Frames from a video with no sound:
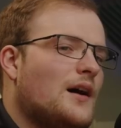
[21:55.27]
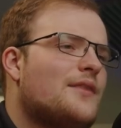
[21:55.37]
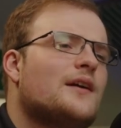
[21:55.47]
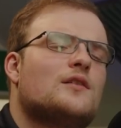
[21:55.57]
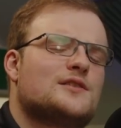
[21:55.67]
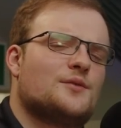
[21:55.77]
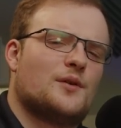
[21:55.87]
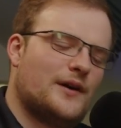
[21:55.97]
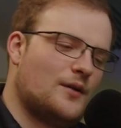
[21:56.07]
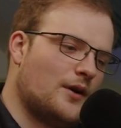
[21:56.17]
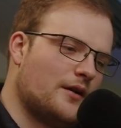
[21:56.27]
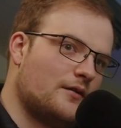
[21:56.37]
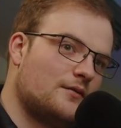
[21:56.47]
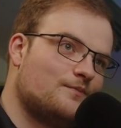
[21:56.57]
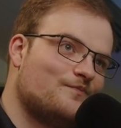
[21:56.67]
I think also in a way where
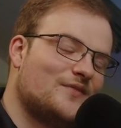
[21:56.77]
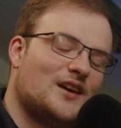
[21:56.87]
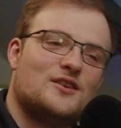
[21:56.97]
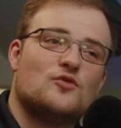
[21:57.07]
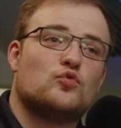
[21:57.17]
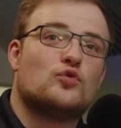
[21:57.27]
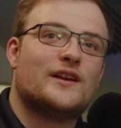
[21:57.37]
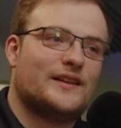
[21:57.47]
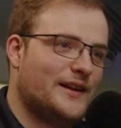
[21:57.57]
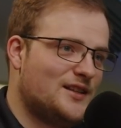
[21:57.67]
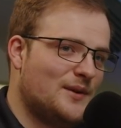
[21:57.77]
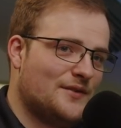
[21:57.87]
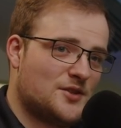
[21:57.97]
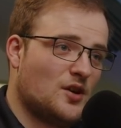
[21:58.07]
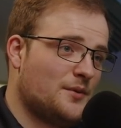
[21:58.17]
you really need to be at
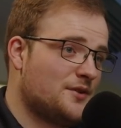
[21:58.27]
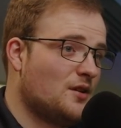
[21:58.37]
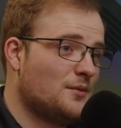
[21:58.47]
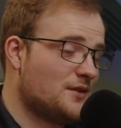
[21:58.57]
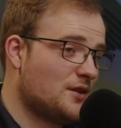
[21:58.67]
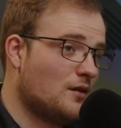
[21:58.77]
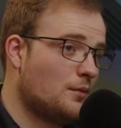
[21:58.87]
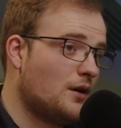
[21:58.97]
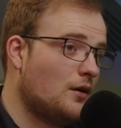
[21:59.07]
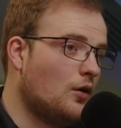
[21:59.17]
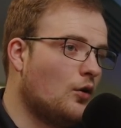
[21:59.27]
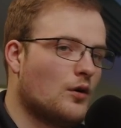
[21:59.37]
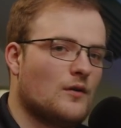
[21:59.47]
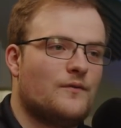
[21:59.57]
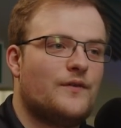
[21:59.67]
the top of the top of the top. Oh yeah,
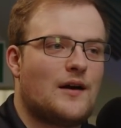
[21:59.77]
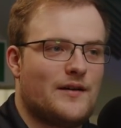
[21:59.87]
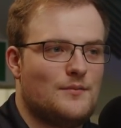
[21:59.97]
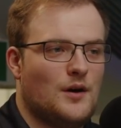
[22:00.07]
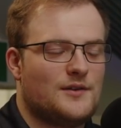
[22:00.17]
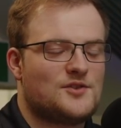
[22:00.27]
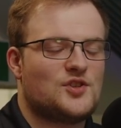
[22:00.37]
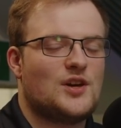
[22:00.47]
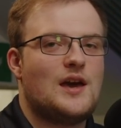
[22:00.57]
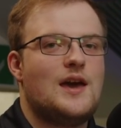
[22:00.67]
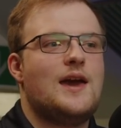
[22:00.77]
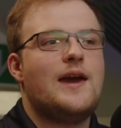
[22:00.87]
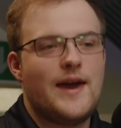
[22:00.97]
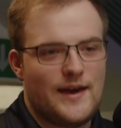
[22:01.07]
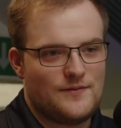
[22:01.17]
or that, very much yeah,
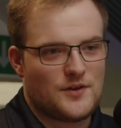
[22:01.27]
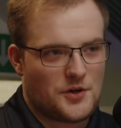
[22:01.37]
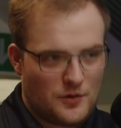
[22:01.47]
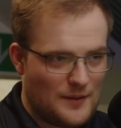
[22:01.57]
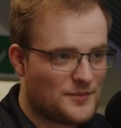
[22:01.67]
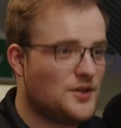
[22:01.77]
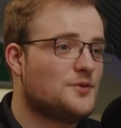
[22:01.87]
in the crypto